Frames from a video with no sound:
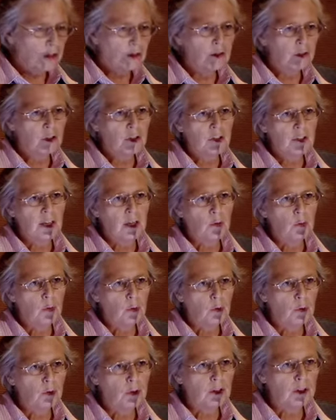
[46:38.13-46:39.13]
the Rodin who
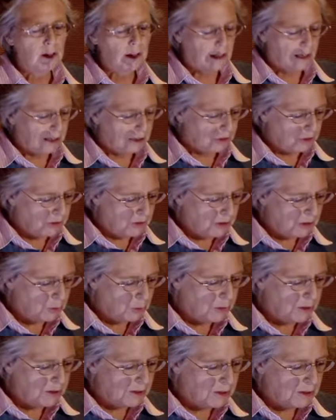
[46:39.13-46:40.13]
looked at
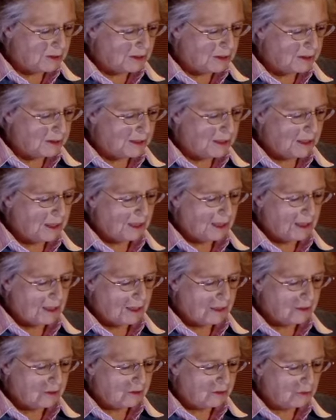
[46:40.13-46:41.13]
antiquity
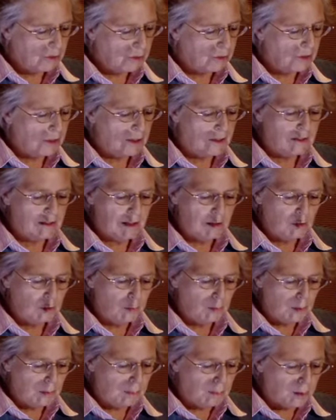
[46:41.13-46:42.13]
and thought that
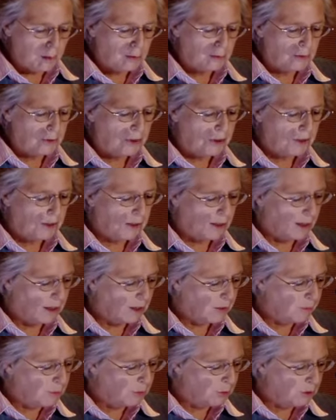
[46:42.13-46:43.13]
to be perfect
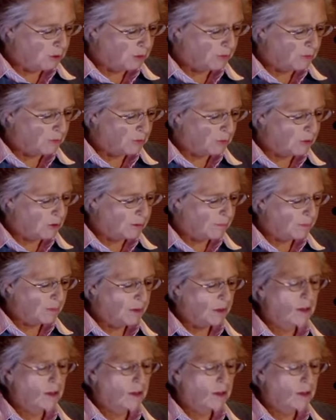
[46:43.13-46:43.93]
and beautiful,